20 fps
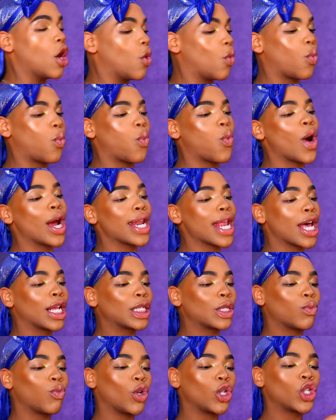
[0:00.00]
What
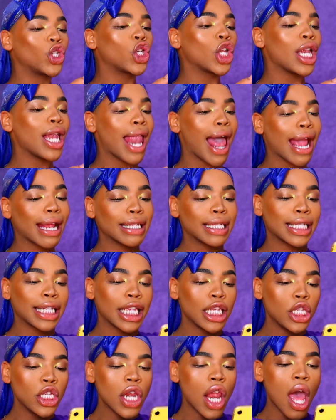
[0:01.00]
else would you like
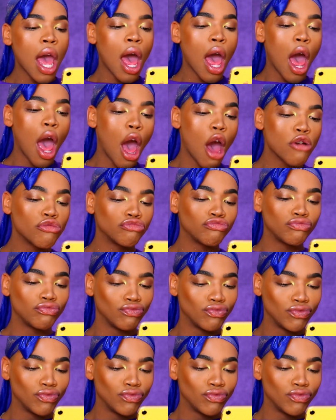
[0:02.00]
to know?